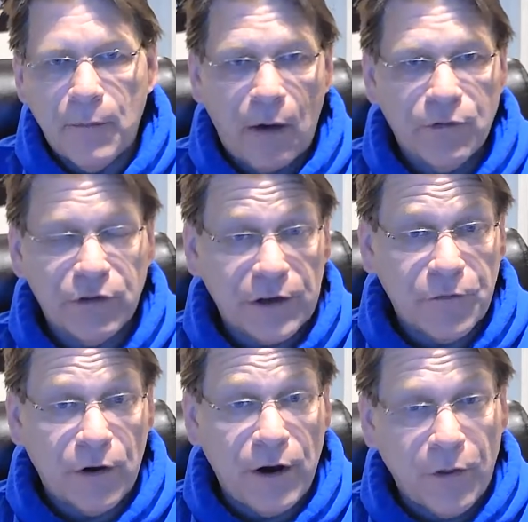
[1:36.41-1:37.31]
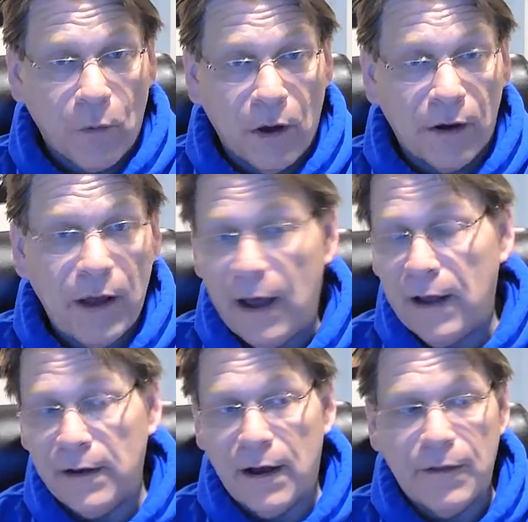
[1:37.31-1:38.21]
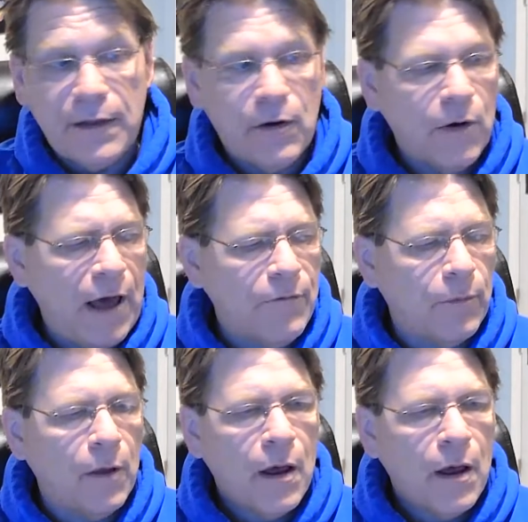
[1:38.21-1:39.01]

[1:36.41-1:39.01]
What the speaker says: I was looking for another one, and they don't have them.